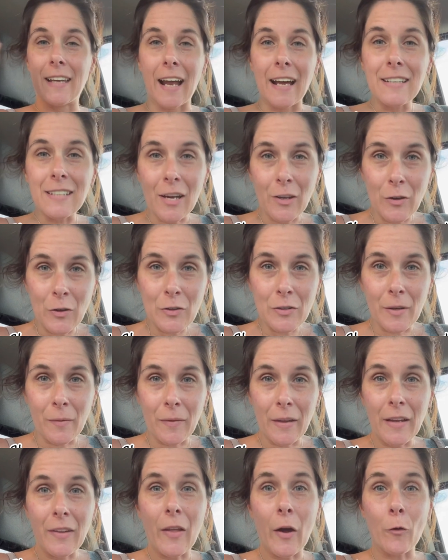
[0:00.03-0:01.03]
I tell you
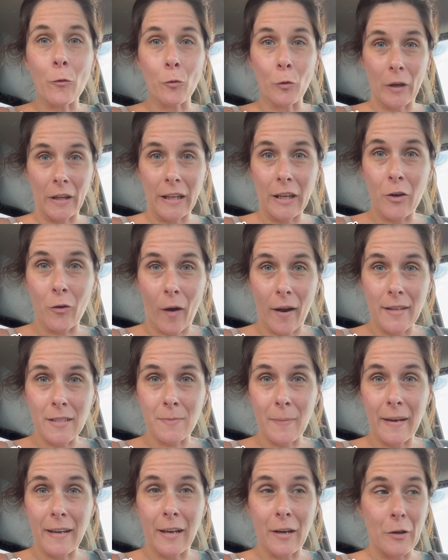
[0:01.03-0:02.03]
something that really grinds
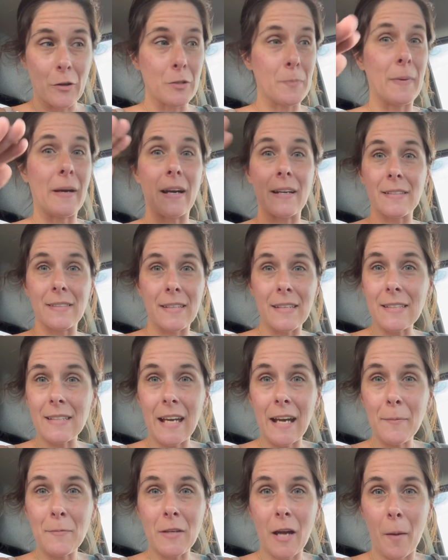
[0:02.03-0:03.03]
my gears? Because this
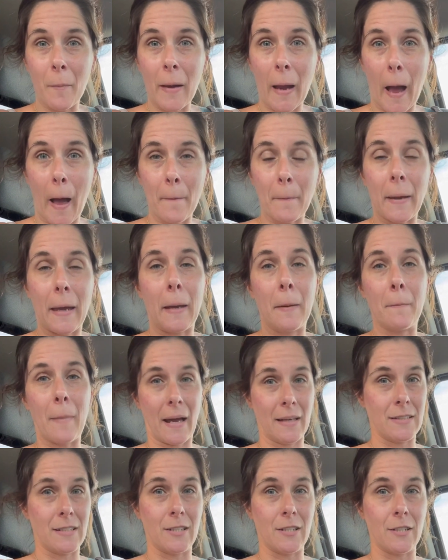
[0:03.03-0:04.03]
keeps coming up in
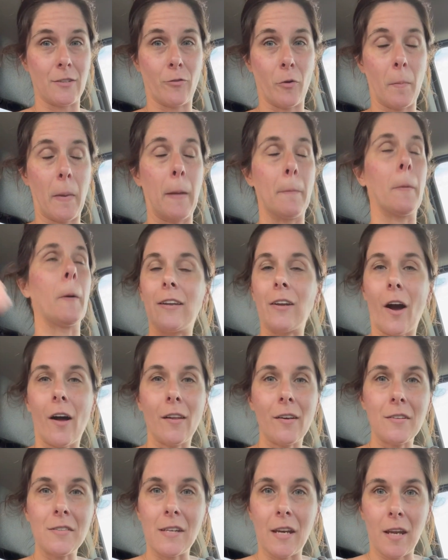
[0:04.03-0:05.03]
messages from people. Y'all
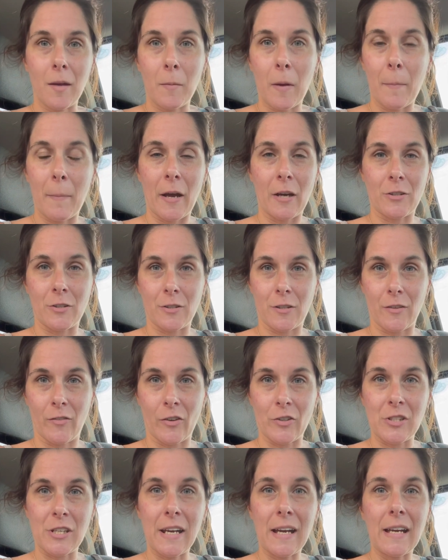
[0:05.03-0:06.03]
are sending me pictures of
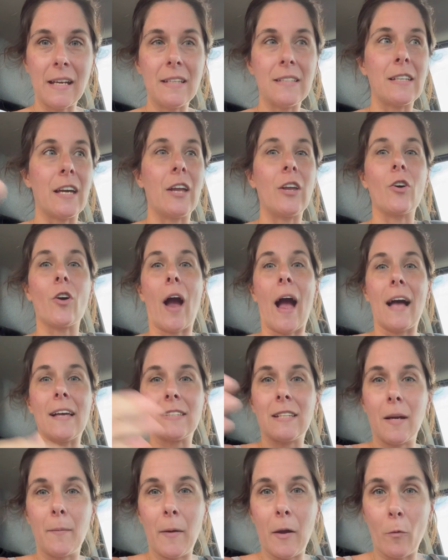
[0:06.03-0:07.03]
your chickens and you're
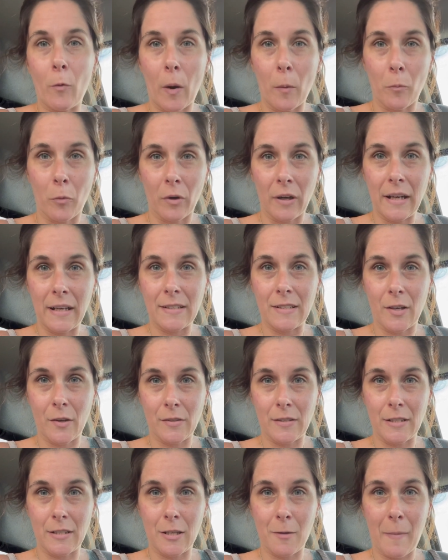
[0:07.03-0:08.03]
asking me what breeds
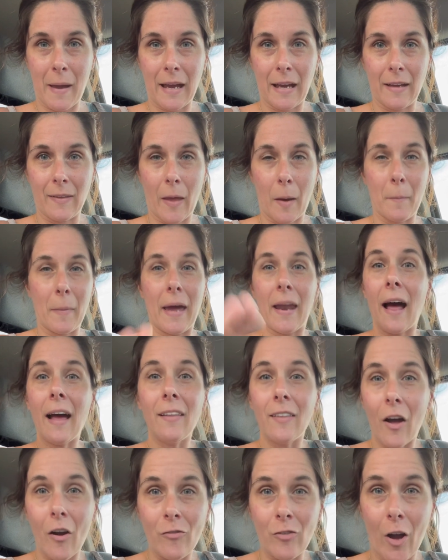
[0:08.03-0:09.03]
goes into making them. And I
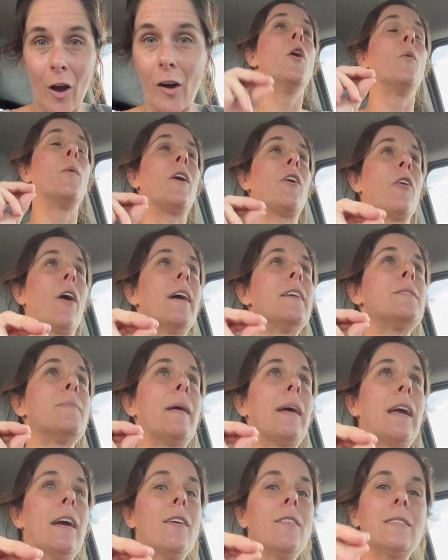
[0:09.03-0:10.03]
love y'all. What grinds
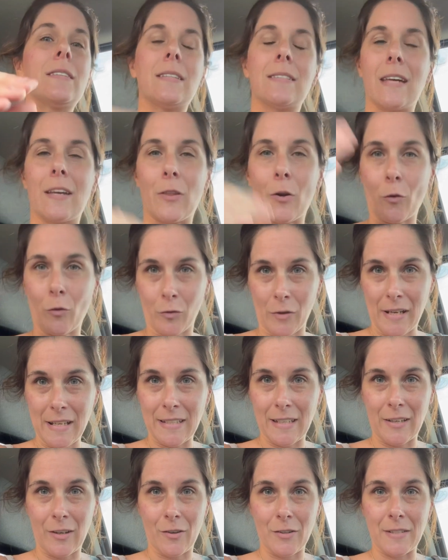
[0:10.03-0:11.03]
my gears is that the
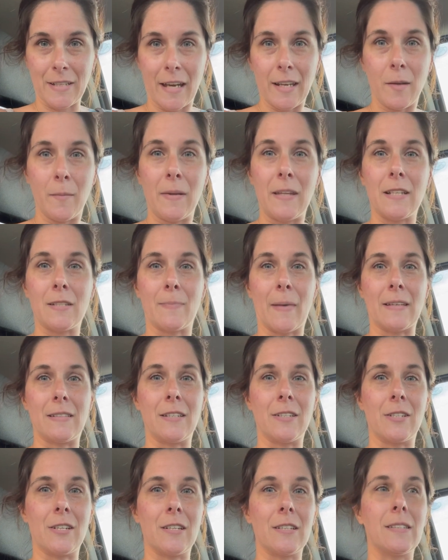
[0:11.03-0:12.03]
reason you're sending me these
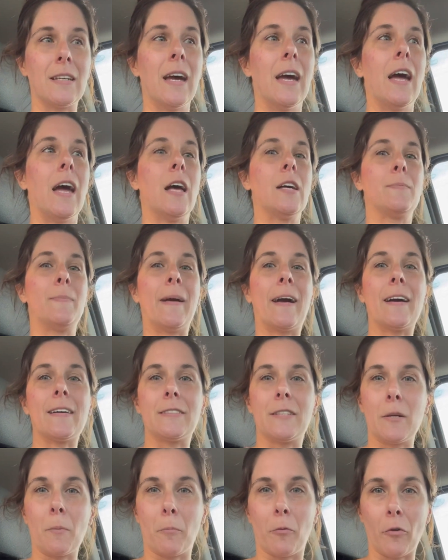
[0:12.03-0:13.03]
messages is
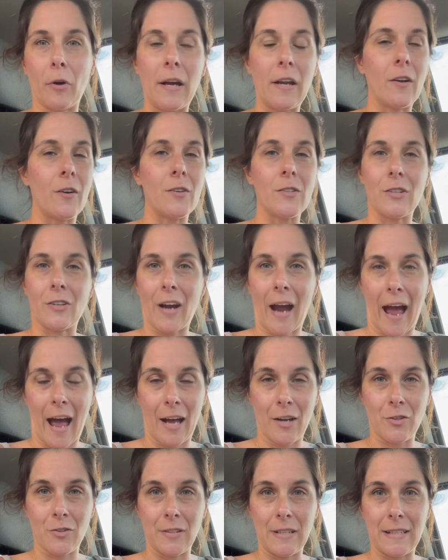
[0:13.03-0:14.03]
because the breeders or
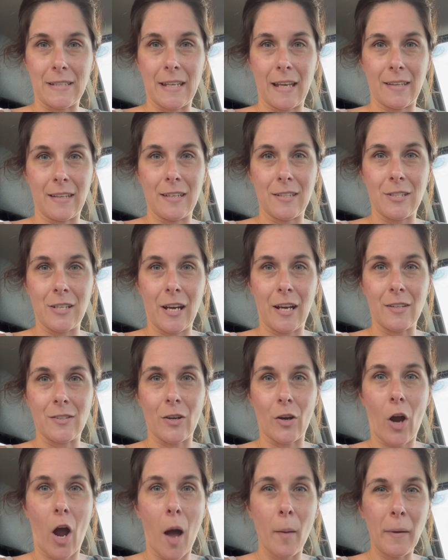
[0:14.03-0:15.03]
hatcheries that these chickens
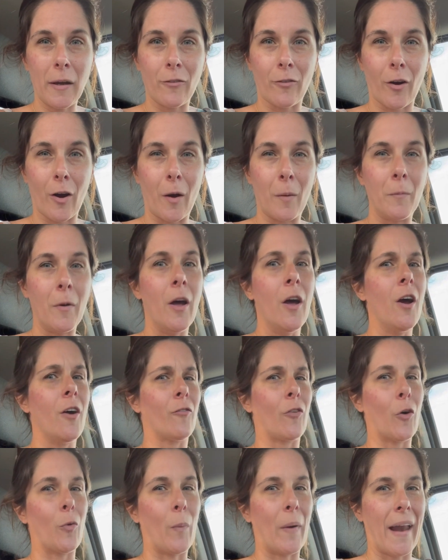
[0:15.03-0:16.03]
are coming from,
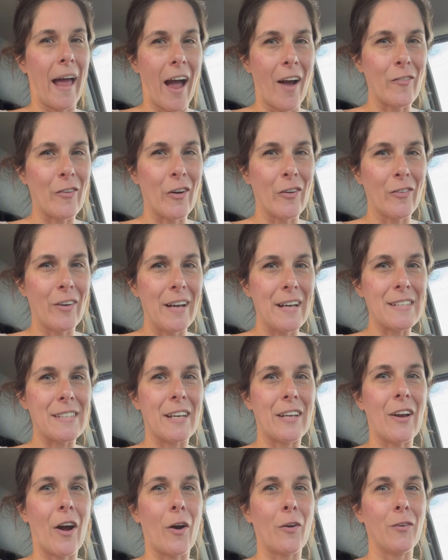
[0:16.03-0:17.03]
for whatever
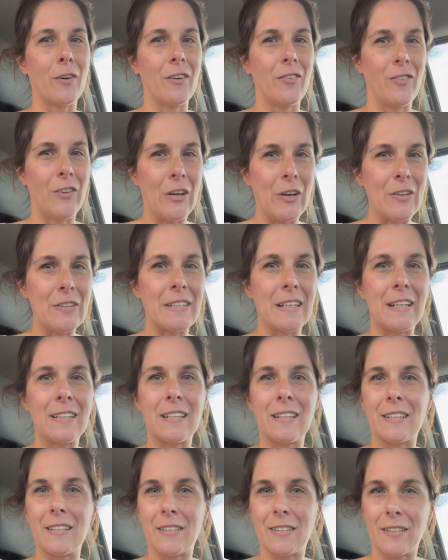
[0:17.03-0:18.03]
reason, are refusing
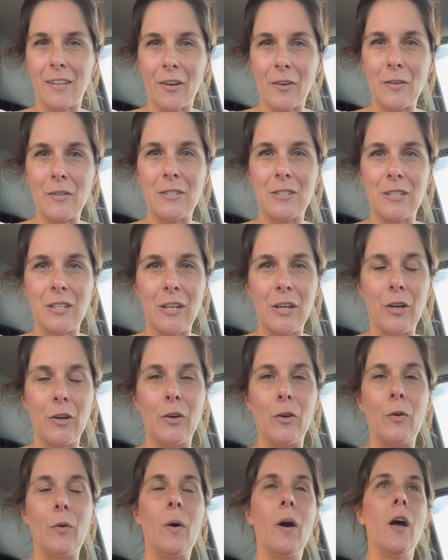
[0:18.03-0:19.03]
to disclose to
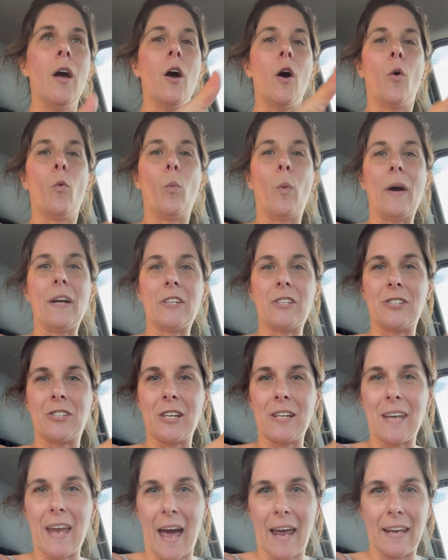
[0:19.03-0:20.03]
you which
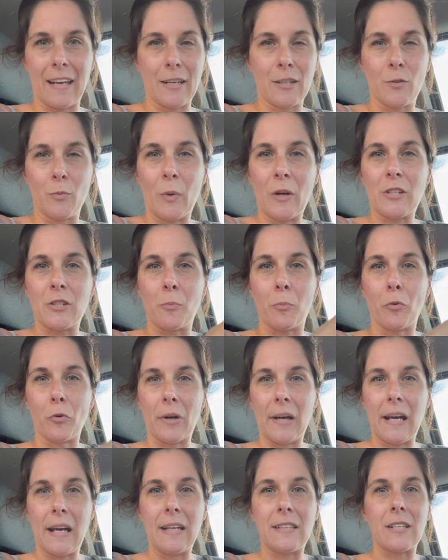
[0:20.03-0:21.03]
genetics, which
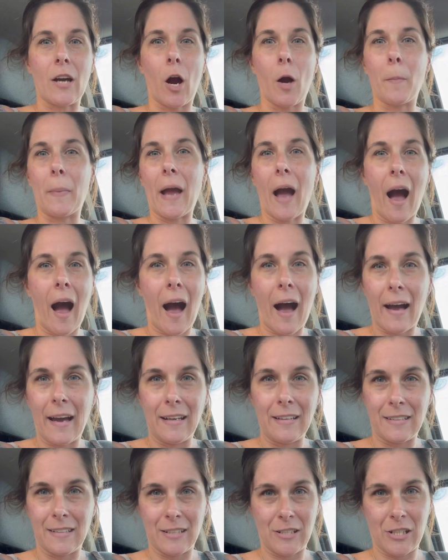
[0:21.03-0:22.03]
breeds are
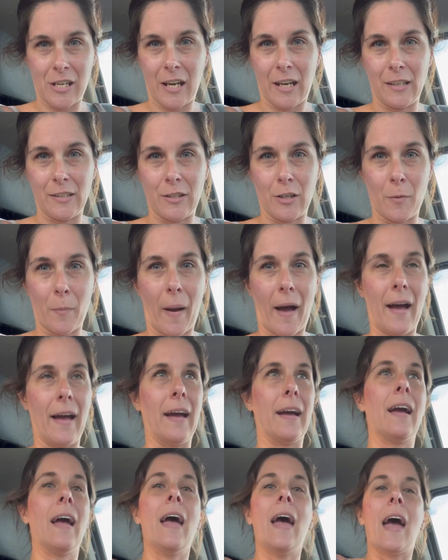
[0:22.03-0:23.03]
behind the chickens you're
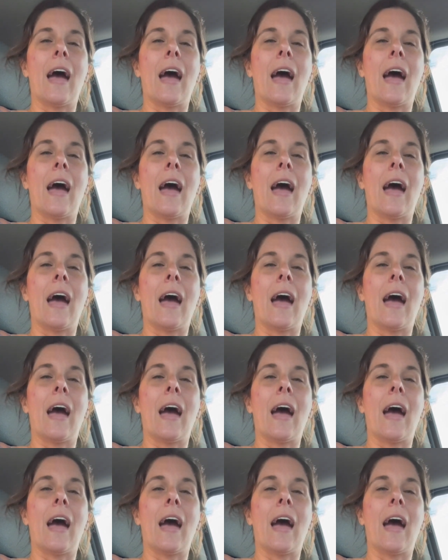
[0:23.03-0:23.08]
buying.